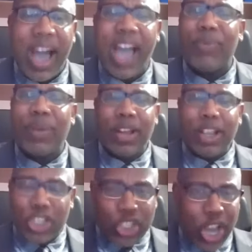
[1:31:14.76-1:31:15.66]
I will
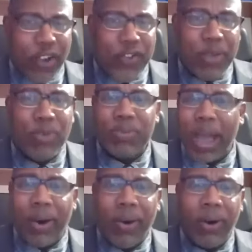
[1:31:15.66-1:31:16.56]
serve him with
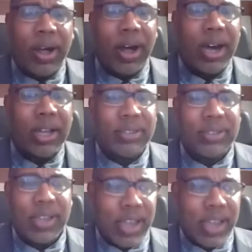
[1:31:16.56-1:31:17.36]
my whole heart.